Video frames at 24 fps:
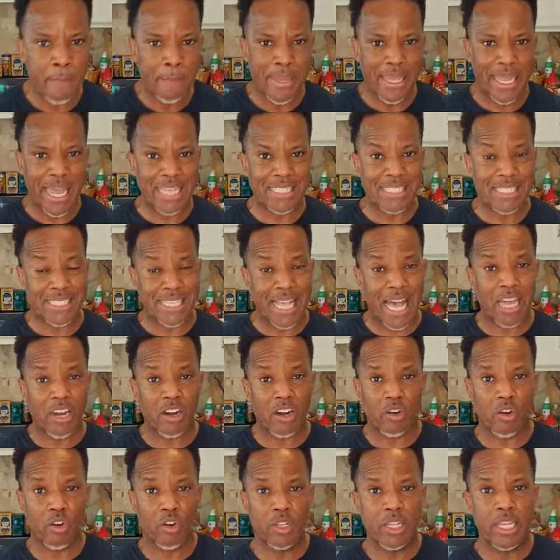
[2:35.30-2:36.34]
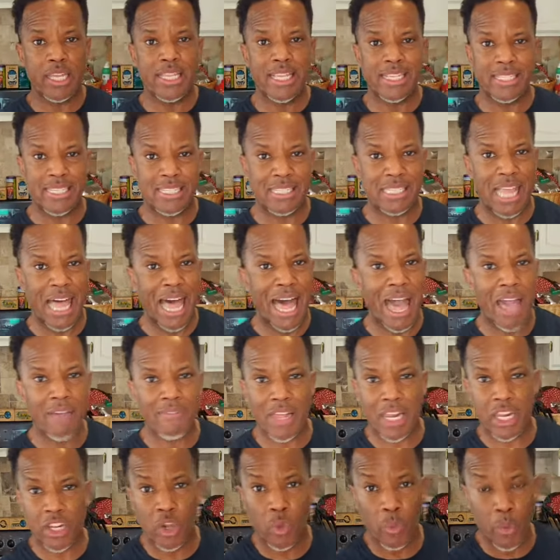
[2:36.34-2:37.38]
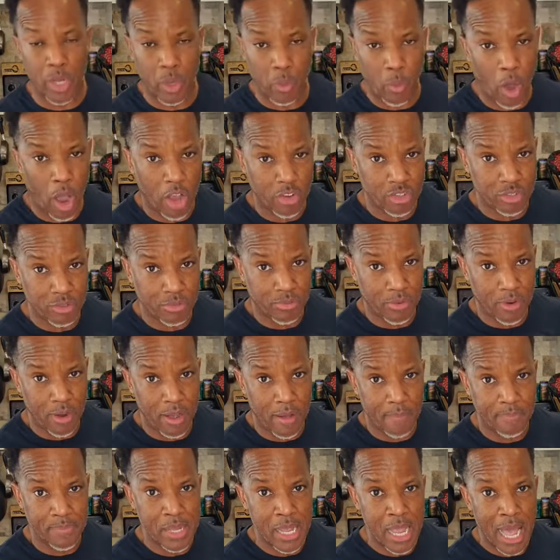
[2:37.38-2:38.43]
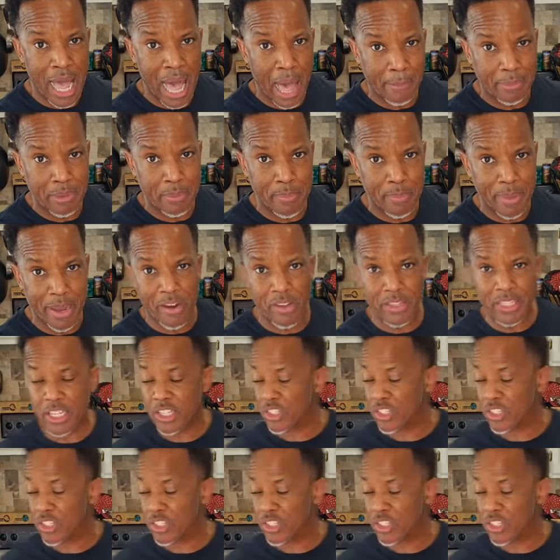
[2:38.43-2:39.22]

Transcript: because it's kind of early, this is live. I don't know where you're watching from. I'm in Maryland,